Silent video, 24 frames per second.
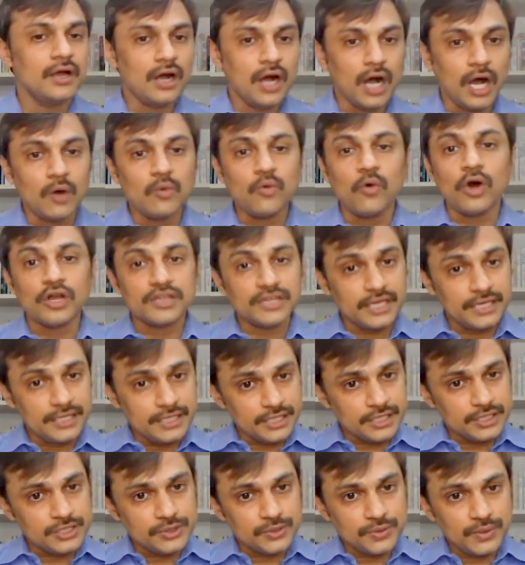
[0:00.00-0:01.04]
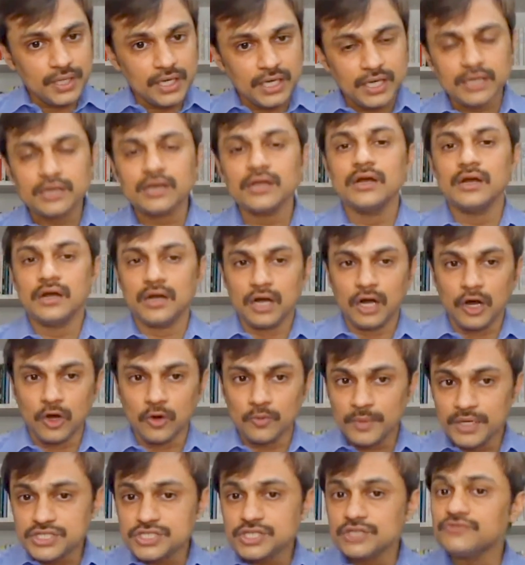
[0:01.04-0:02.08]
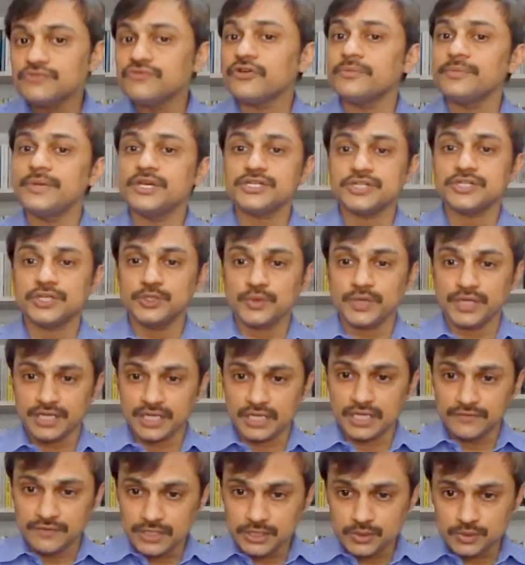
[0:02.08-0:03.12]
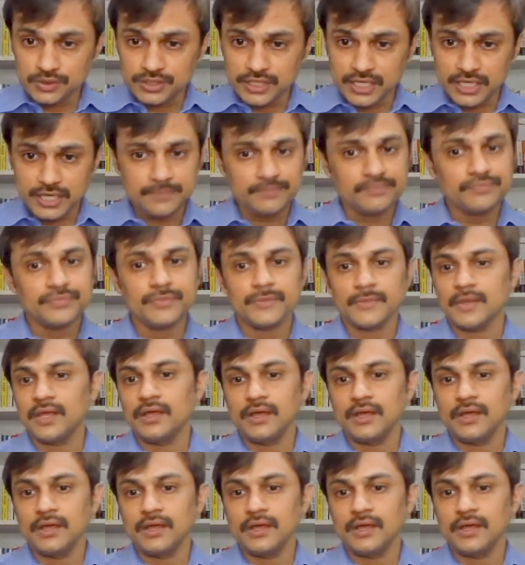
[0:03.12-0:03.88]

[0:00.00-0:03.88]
How authentic you are? How much information you are giving to them?